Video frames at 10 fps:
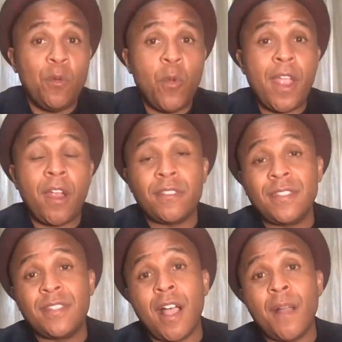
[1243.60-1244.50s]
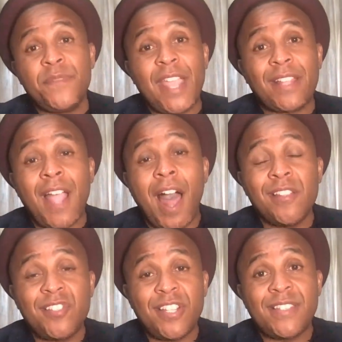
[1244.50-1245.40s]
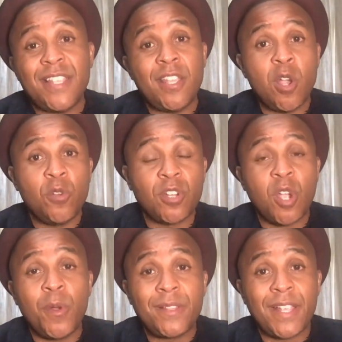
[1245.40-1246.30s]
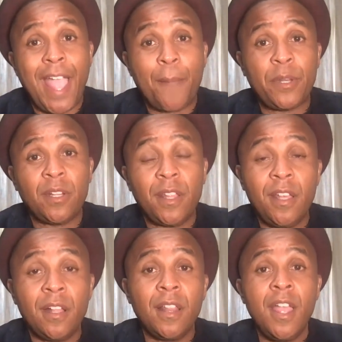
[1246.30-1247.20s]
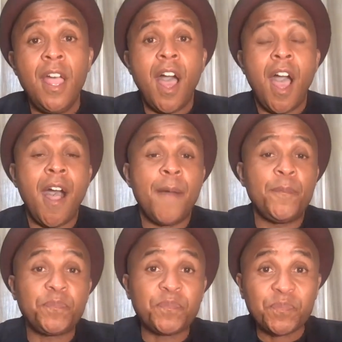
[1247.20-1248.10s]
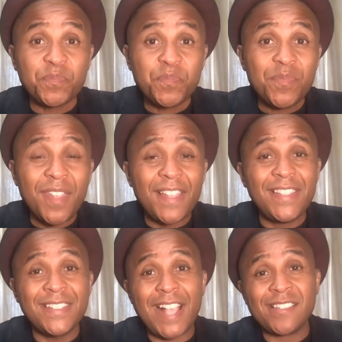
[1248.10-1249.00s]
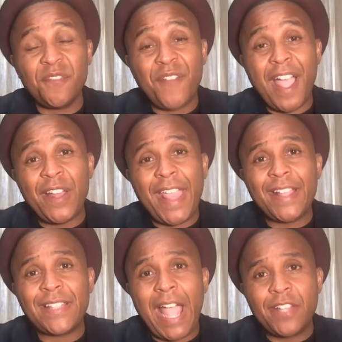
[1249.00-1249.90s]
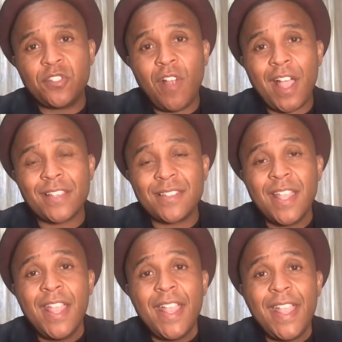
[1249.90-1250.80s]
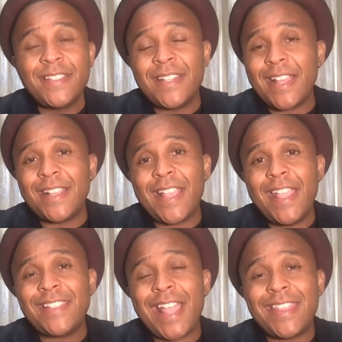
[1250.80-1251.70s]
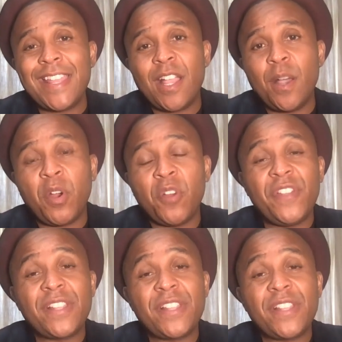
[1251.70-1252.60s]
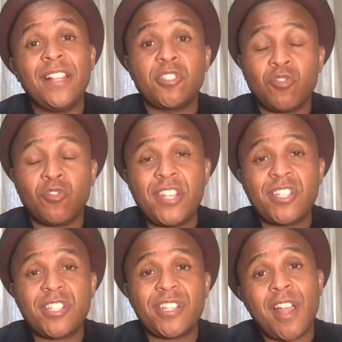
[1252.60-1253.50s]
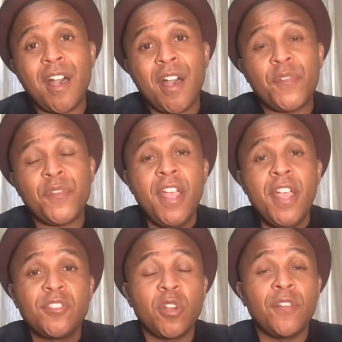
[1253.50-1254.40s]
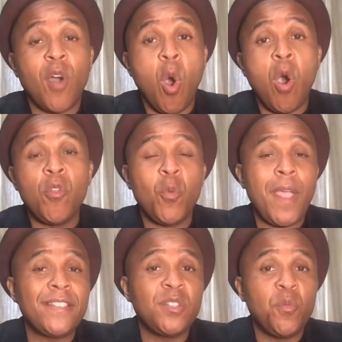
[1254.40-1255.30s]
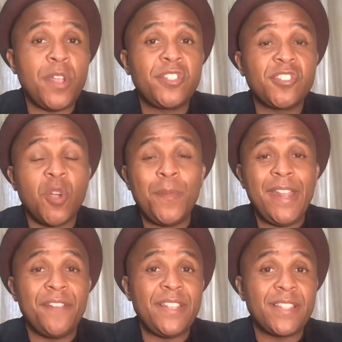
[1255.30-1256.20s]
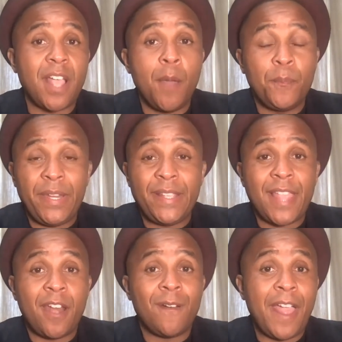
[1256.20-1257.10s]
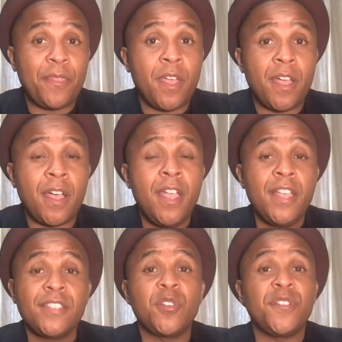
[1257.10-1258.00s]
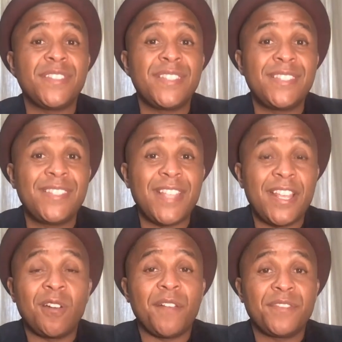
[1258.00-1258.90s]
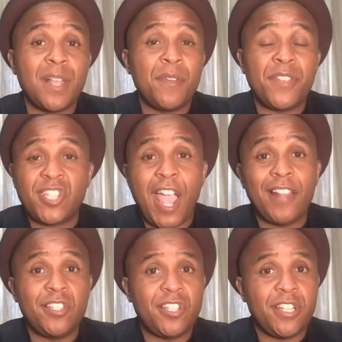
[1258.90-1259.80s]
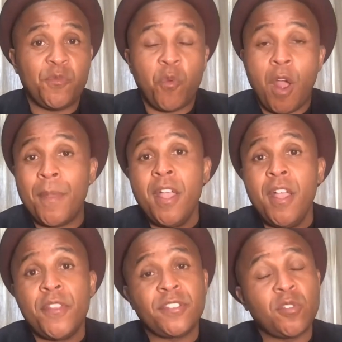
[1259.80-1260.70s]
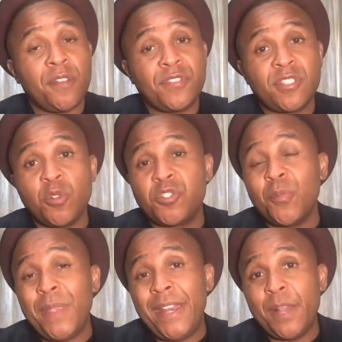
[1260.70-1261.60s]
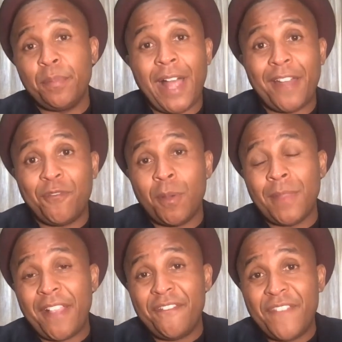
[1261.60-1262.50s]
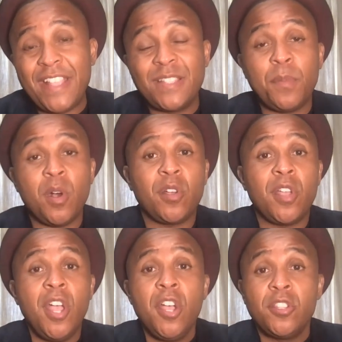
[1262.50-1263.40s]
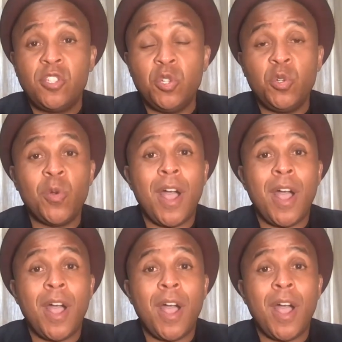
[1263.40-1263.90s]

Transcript: where um, technology CEOs are going to Capitol Hill, um, to testify on antitrust is an is I think a perfect illustration of sort of all the ways in which so many of these companies that are at the sort of center of some of the challenges from the sort of social media platform like Facebook to